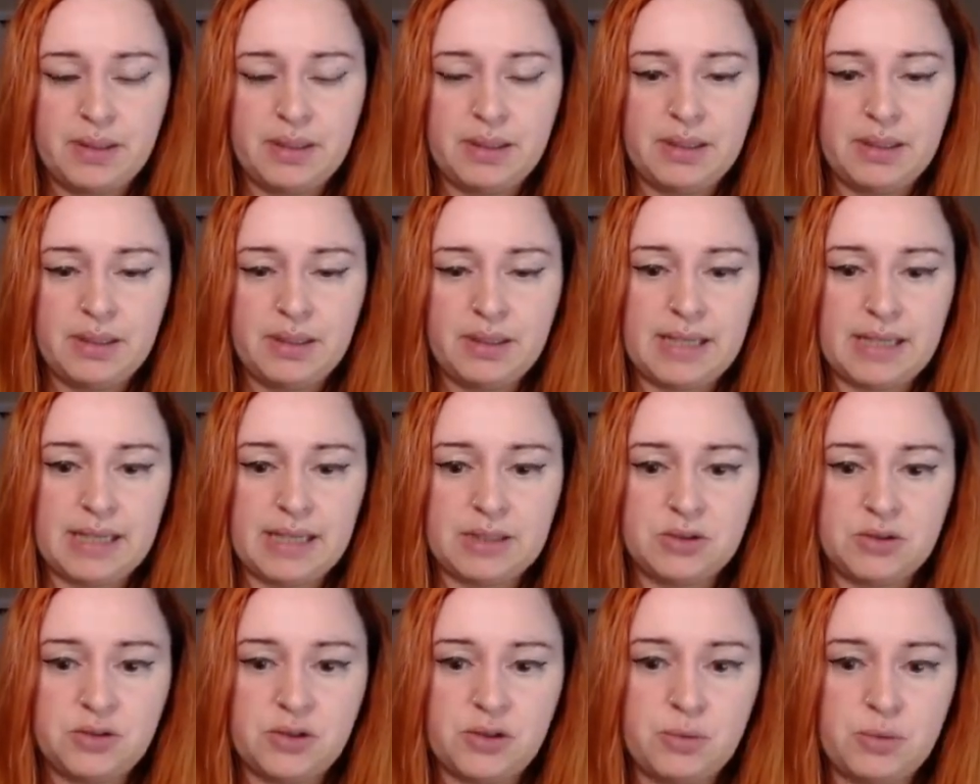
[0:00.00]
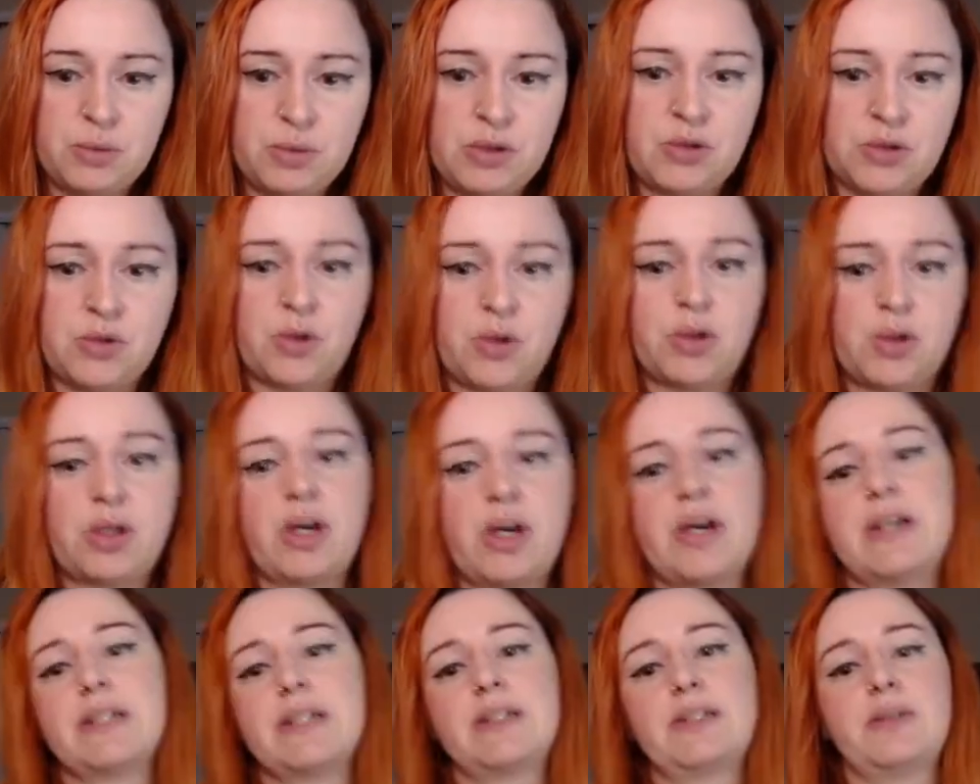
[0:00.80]
Next turn we draw
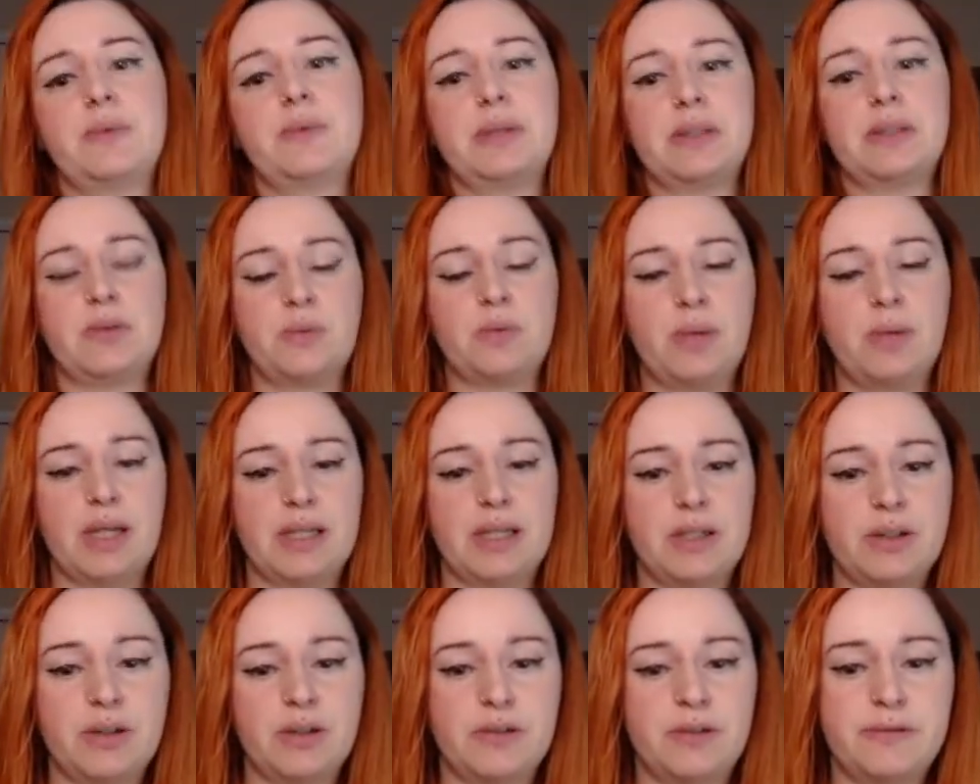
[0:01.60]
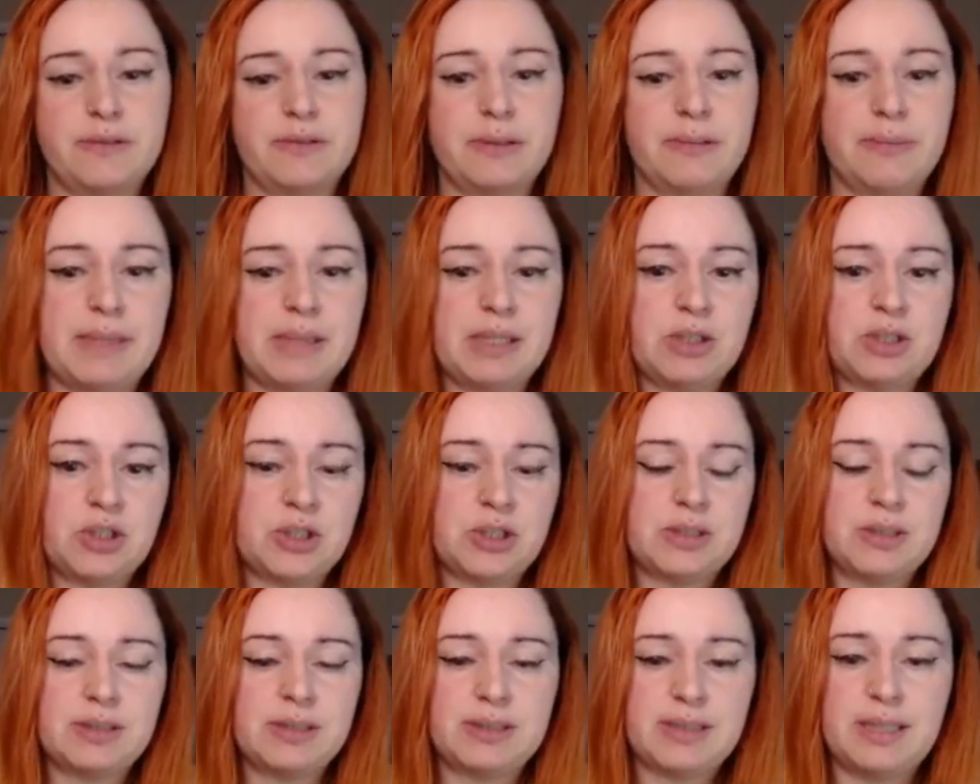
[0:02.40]
cards with Relic of
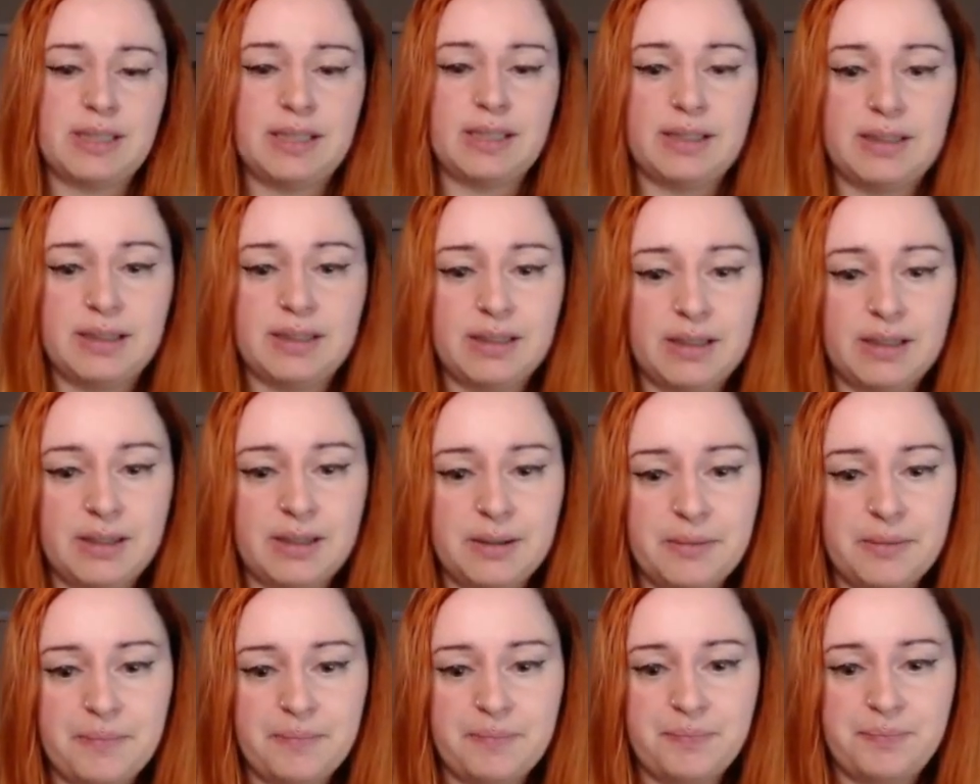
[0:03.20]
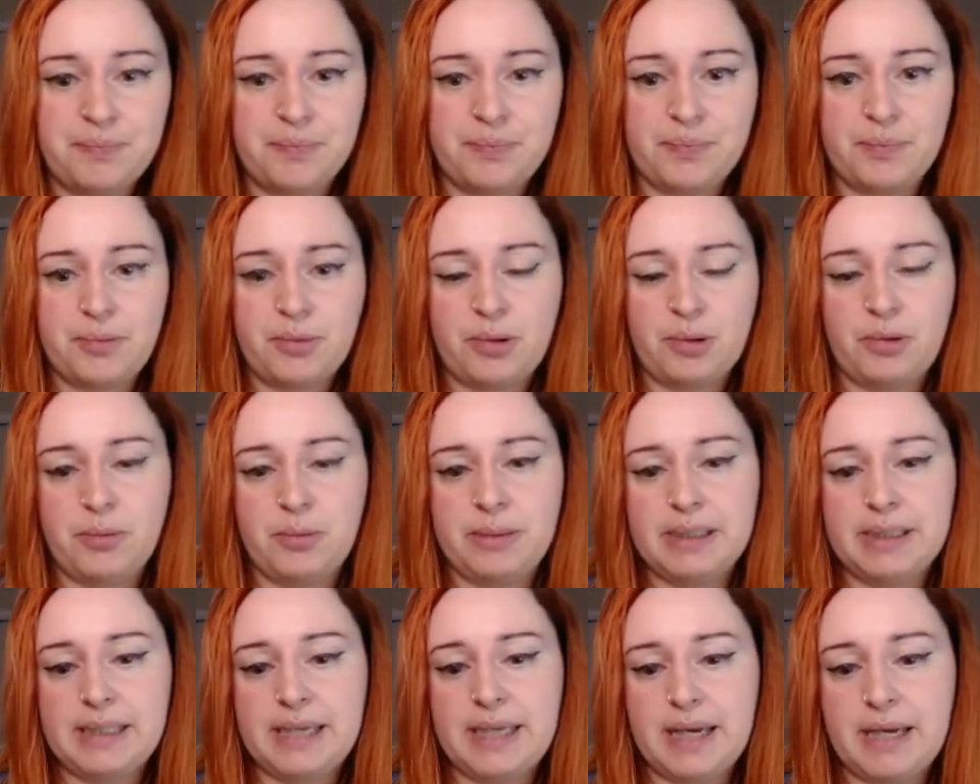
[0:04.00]
Dimensions and
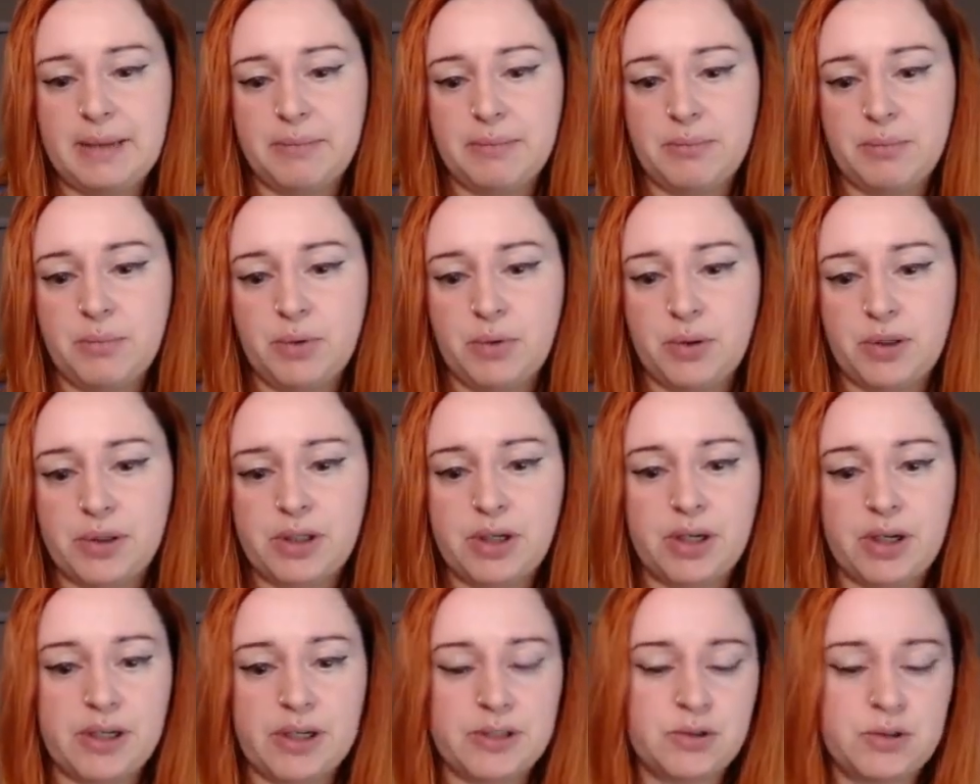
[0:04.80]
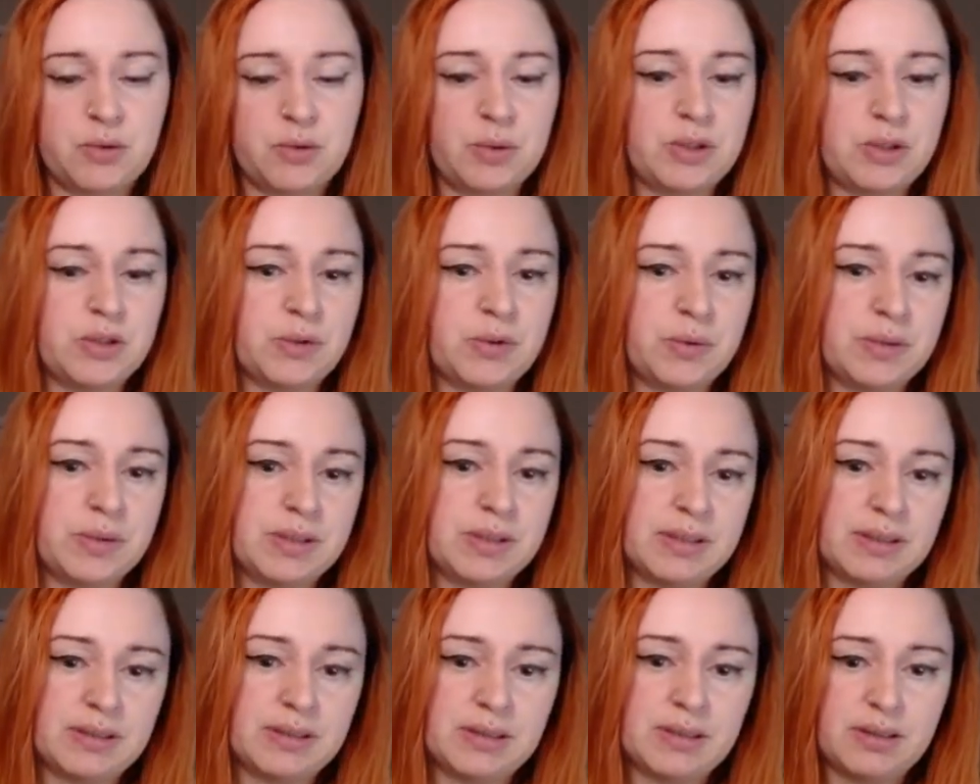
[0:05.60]
probably get more cards
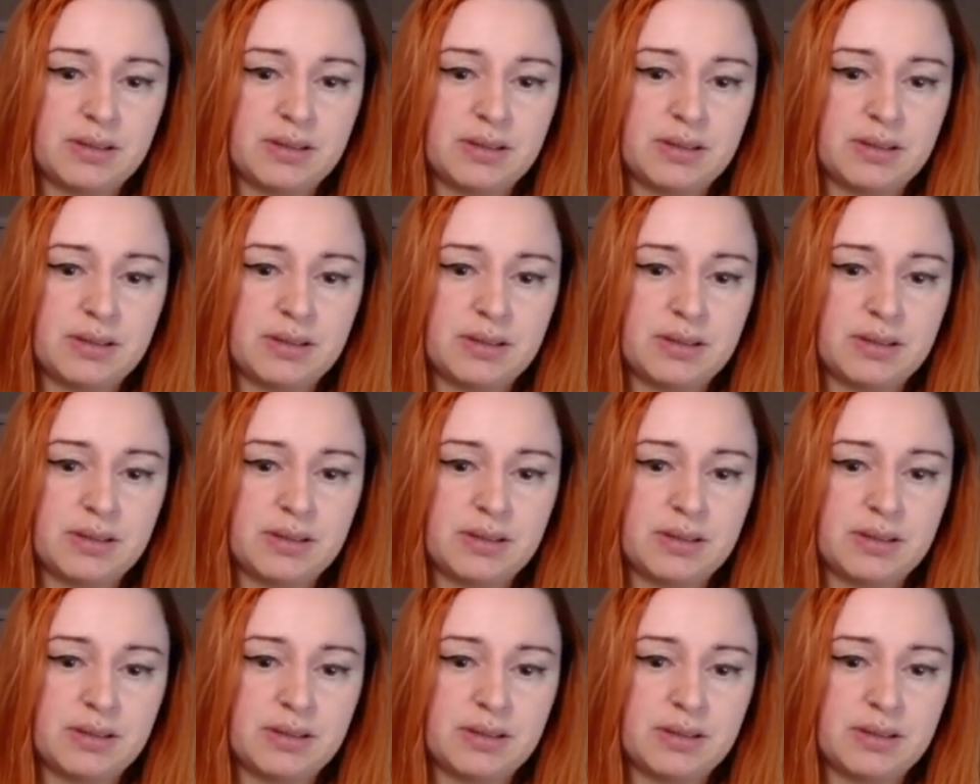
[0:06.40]
reduced.